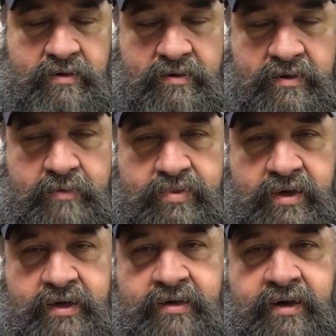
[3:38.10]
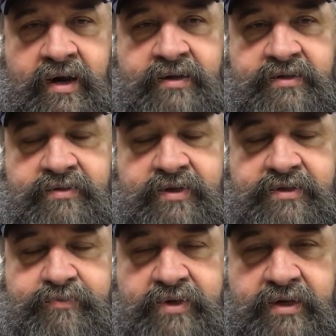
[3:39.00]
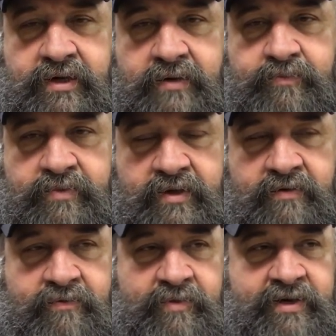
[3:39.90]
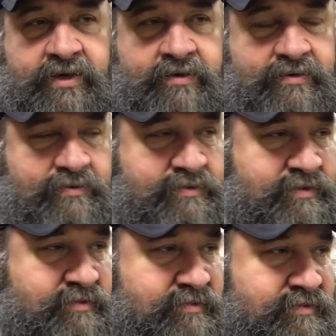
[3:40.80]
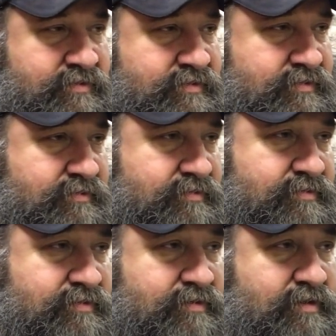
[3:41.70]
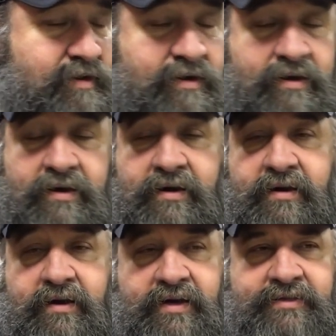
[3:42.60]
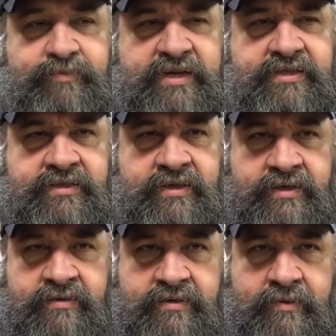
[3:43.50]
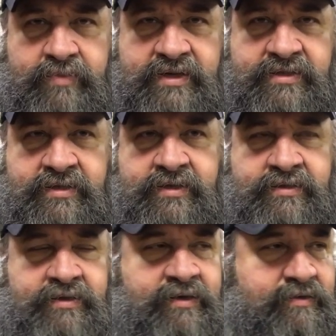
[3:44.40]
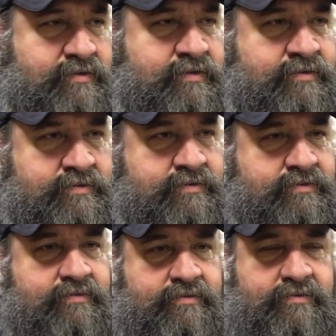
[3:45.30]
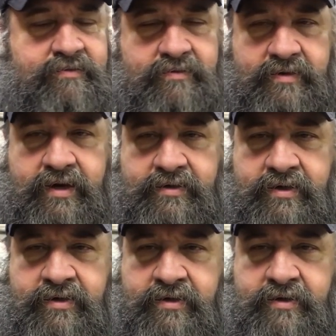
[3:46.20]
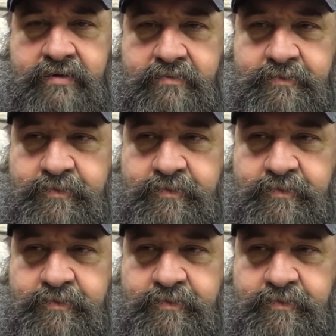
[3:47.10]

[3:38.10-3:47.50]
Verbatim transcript: then you apply your knowledge, what you pick up and go from there. I mean, that's, that's biggest thing. And the biggest thing is not, you know, just go out there and do it.